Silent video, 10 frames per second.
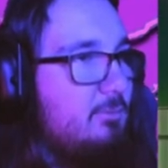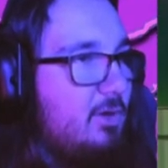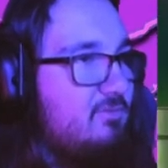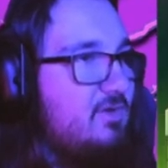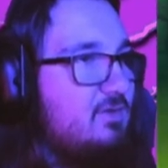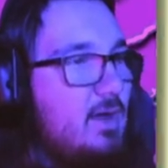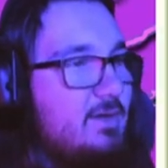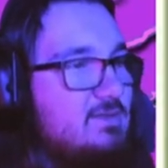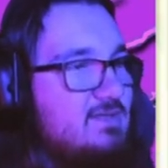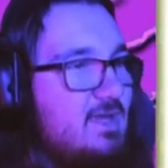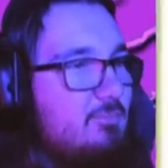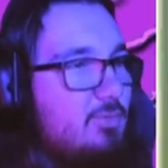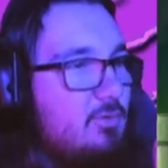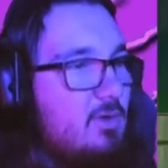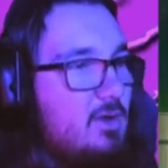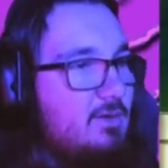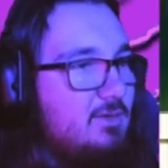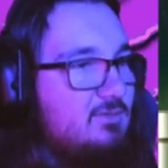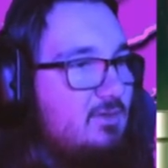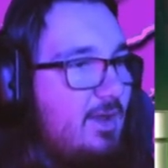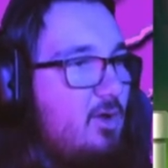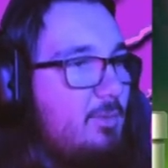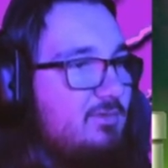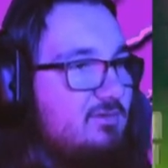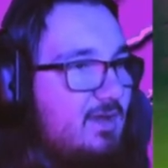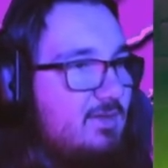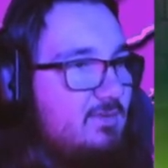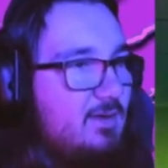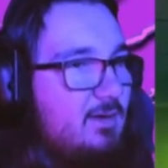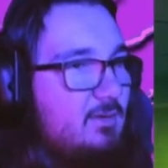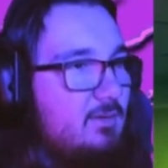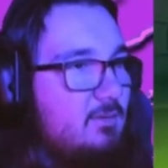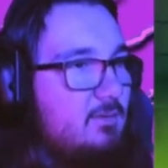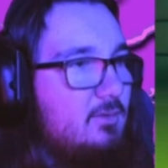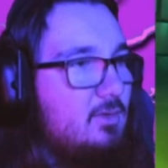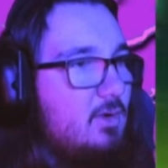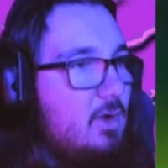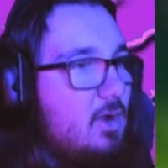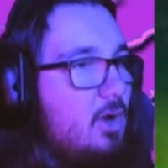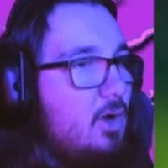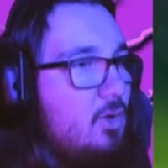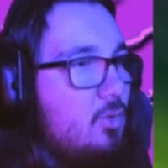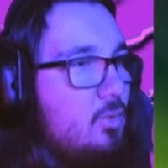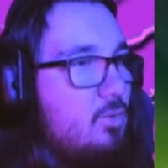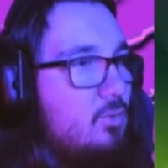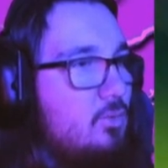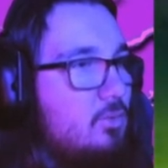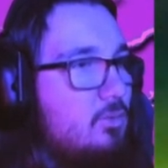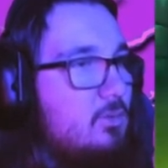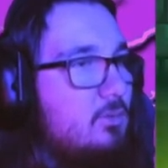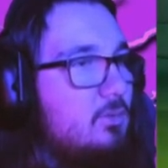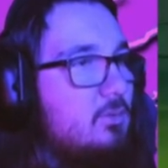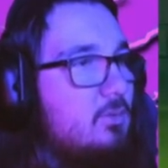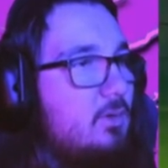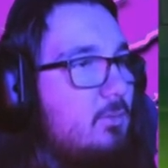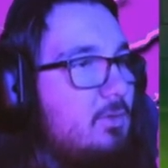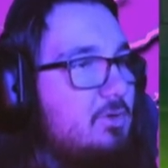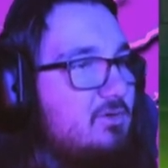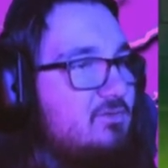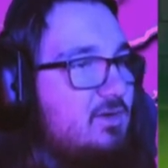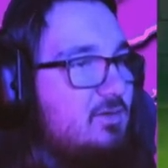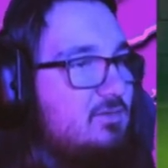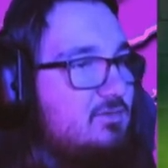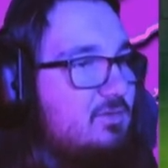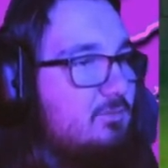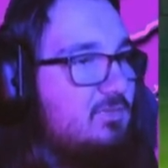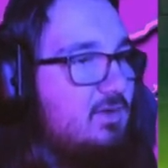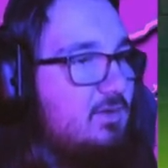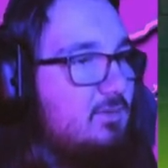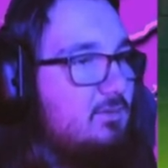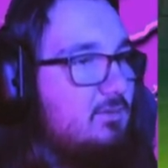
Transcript: Perfect. Undead piranhas. I almost died there. Oh. I wonder if there is something.